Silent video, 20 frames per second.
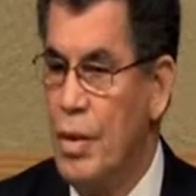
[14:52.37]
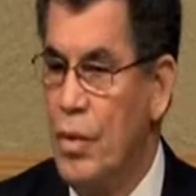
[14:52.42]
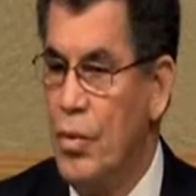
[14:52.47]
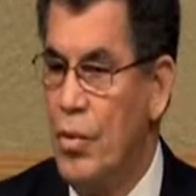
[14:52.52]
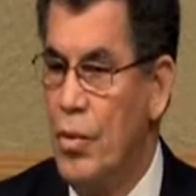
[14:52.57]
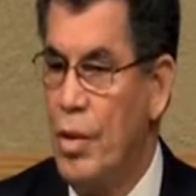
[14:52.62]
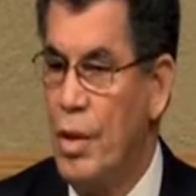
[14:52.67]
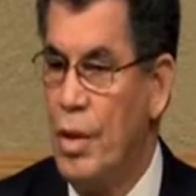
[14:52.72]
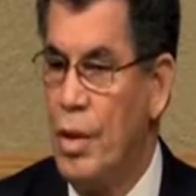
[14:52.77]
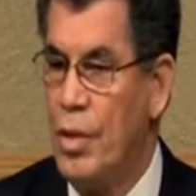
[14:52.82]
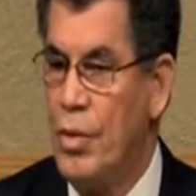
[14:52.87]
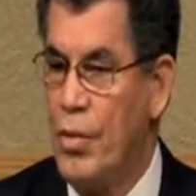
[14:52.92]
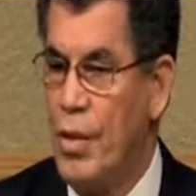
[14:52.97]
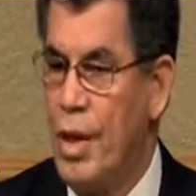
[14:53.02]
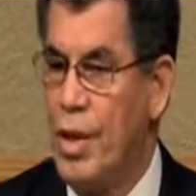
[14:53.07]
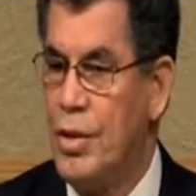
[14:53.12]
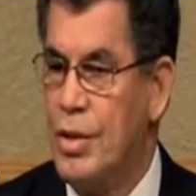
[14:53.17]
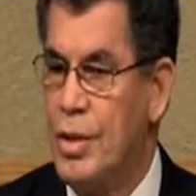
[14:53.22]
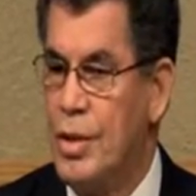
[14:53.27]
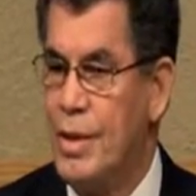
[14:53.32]
where
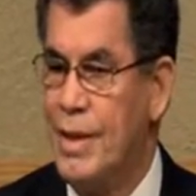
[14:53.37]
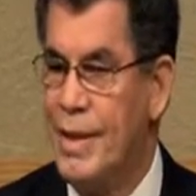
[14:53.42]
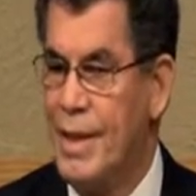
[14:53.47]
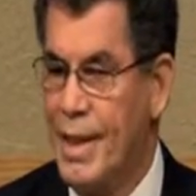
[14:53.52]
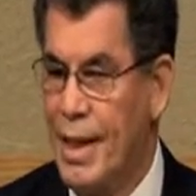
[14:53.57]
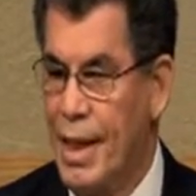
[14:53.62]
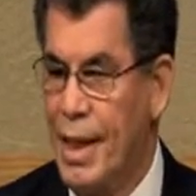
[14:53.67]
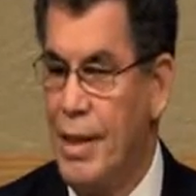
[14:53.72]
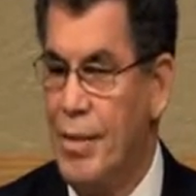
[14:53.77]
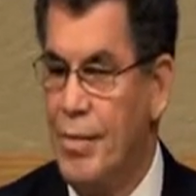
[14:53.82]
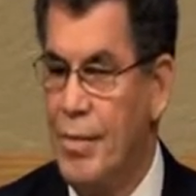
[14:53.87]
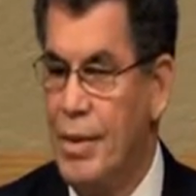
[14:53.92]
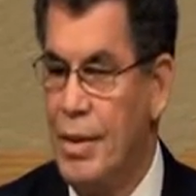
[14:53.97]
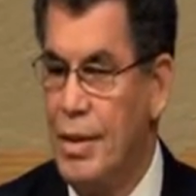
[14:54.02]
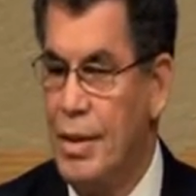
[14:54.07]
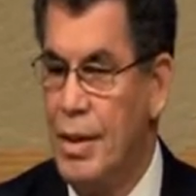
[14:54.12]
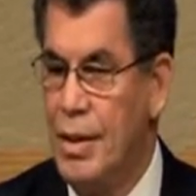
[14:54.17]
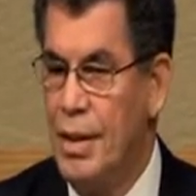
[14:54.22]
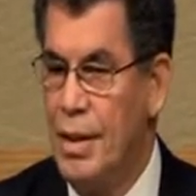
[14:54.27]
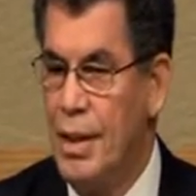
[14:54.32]
crises came
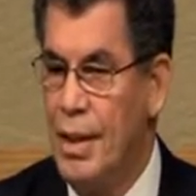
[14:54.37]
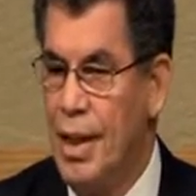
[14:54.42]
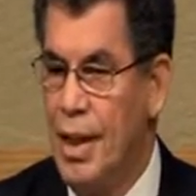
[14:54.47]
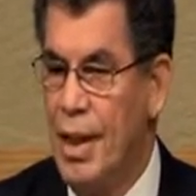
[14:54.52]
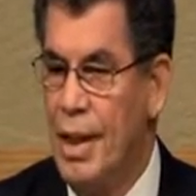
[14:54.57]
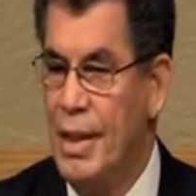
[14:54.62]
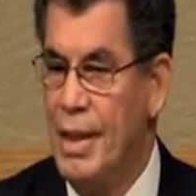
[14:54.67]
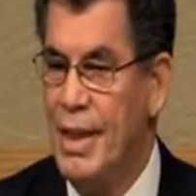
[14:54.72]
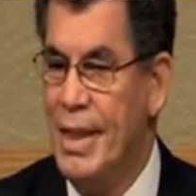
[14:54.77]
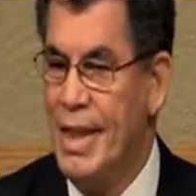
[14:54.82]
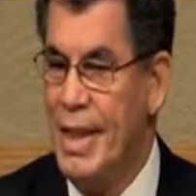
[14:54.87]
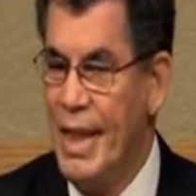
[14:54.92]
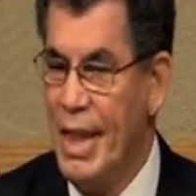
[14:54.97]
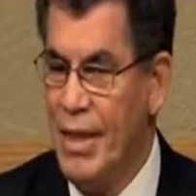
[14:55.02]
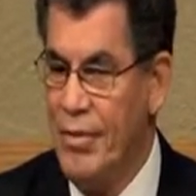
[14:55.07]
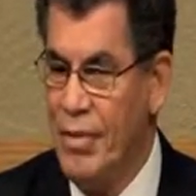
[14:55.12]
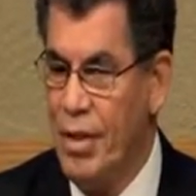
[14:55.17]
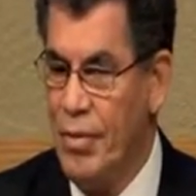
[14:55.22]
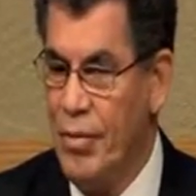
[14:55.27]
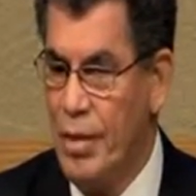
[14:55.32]
and
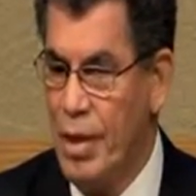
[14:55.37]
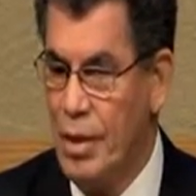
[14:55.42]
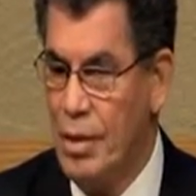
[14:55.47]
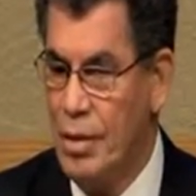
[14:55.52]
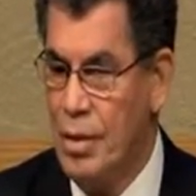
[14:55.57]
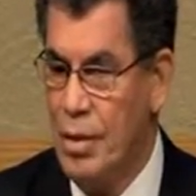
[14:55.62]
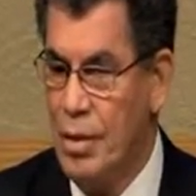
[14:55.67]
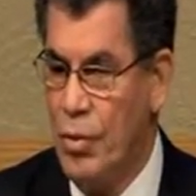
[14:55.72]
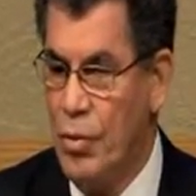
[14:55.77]
everyone